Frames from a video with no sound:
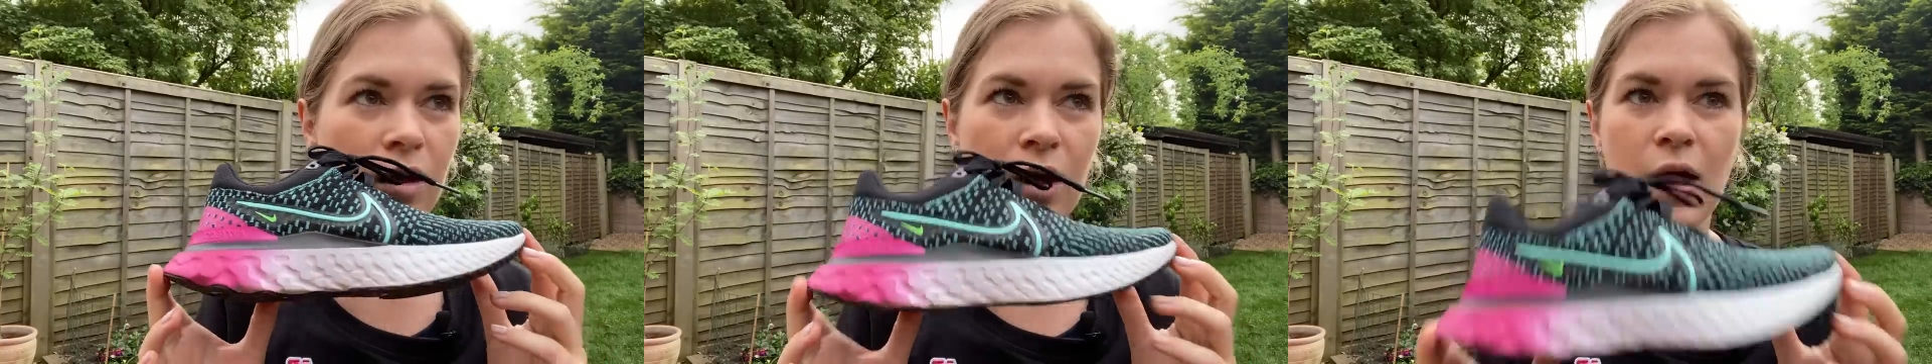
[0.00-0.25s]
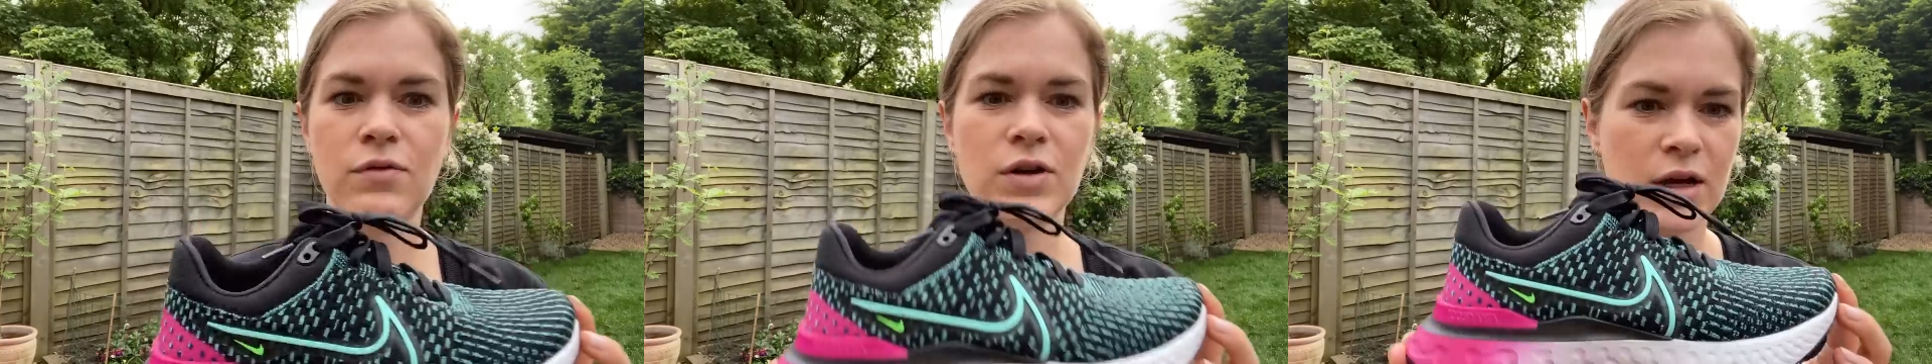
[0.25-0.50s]

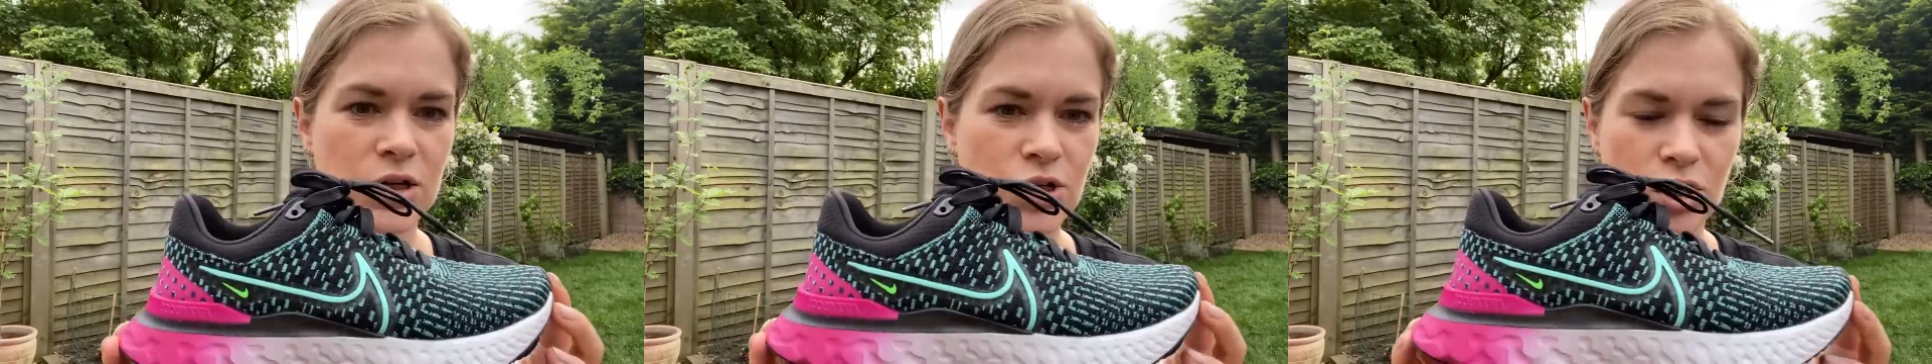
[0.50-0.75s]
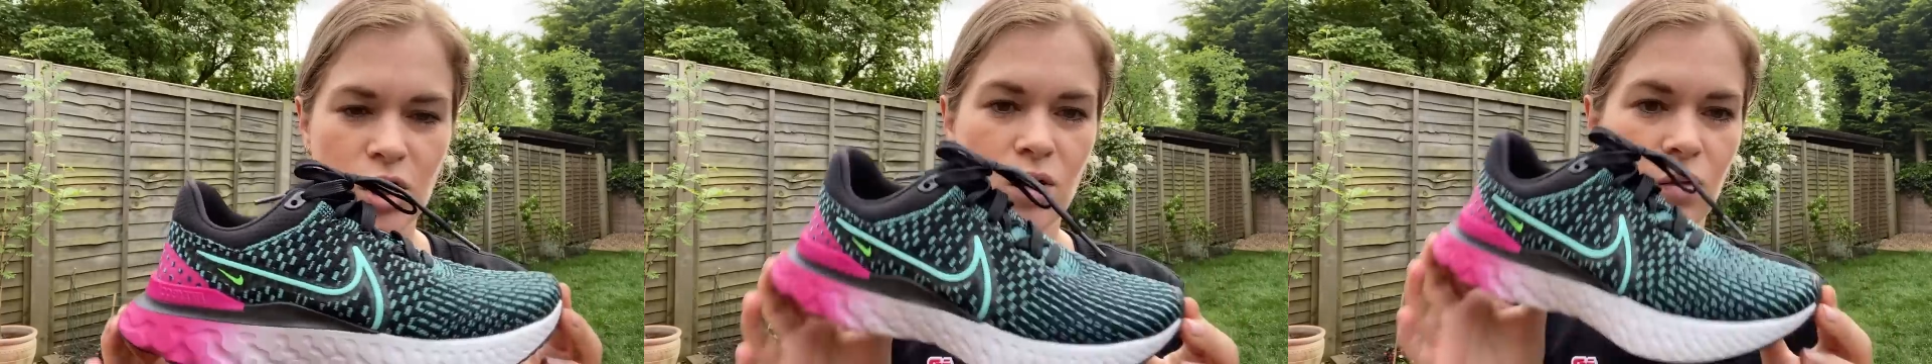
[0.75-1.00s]
everyday
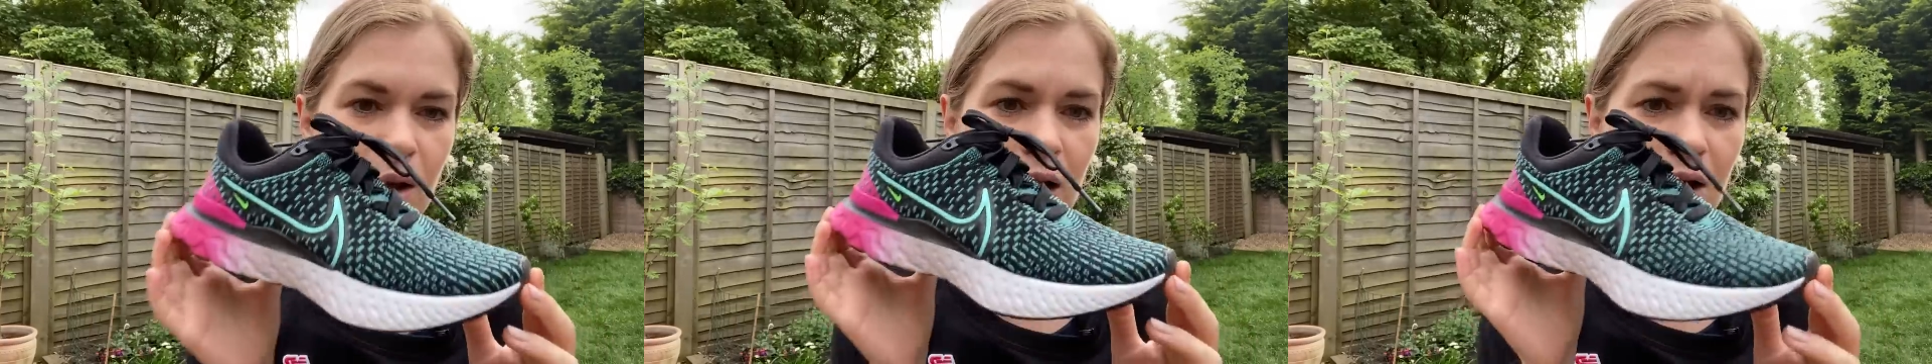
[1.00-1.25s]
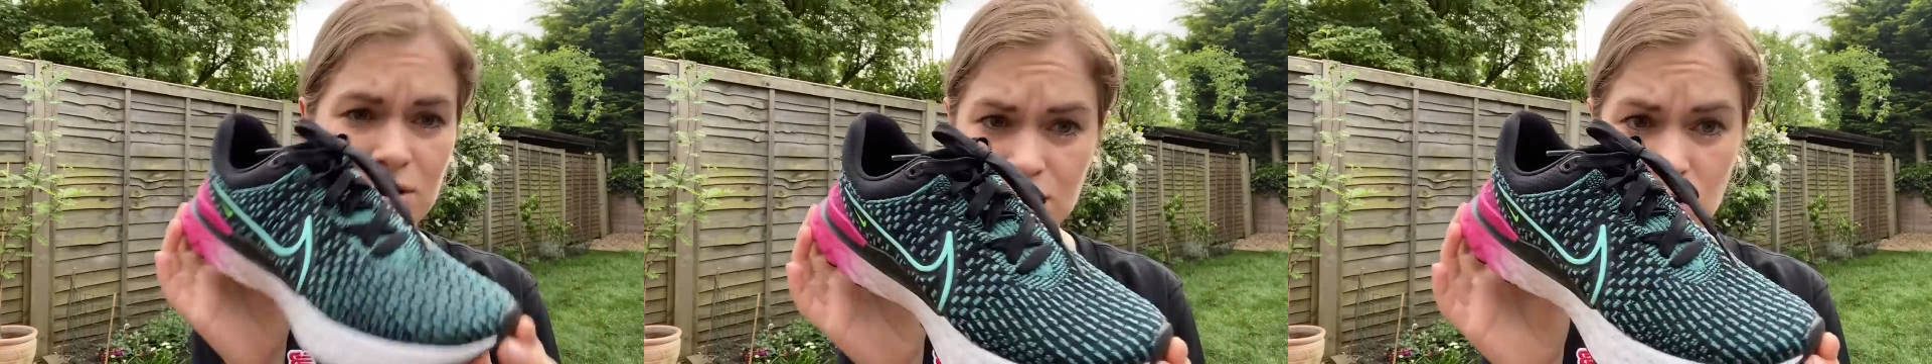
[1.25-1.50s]
shoe. It
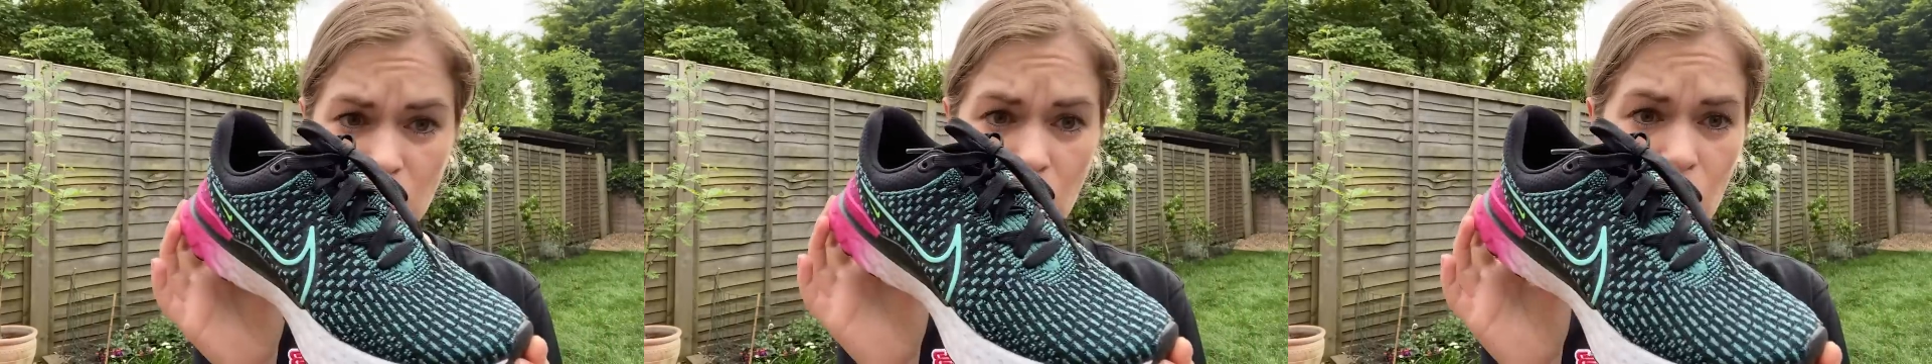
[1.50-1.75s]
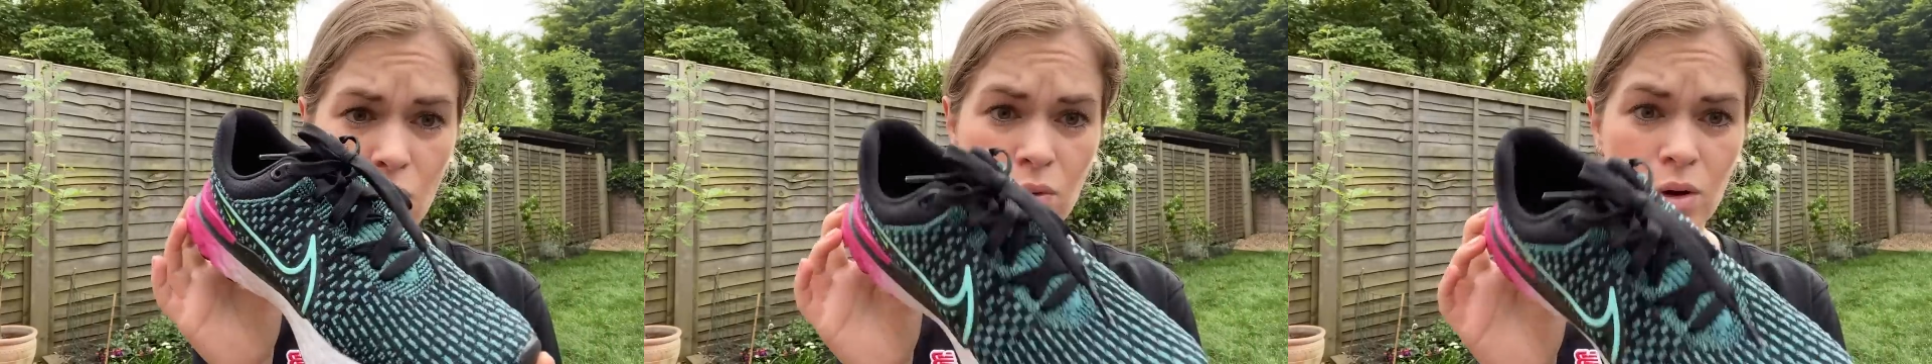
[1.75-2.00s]
looks
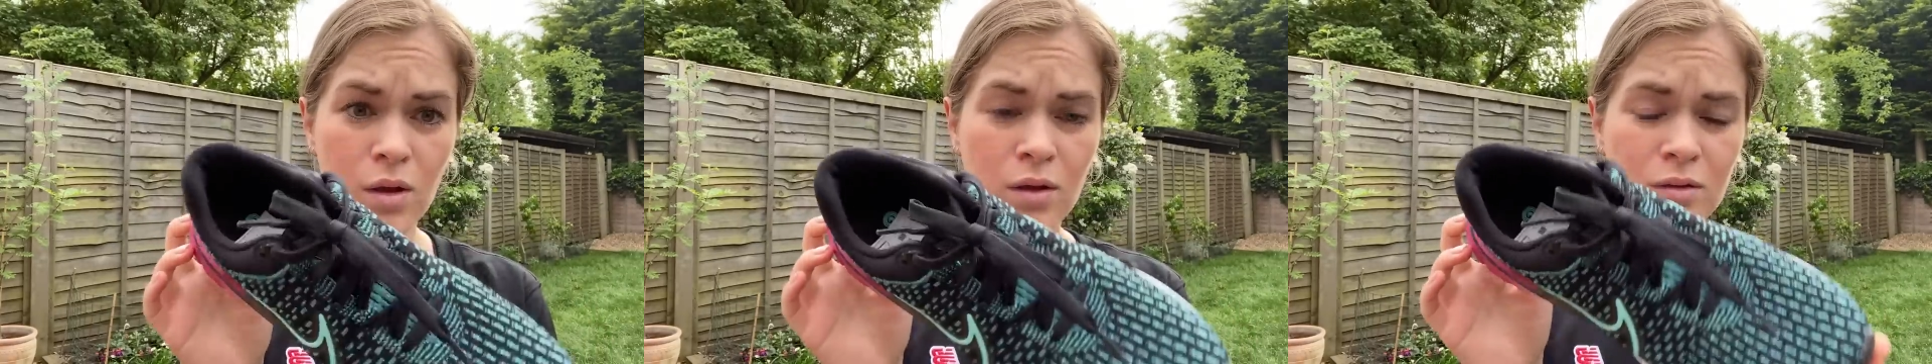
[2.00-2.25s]
cool,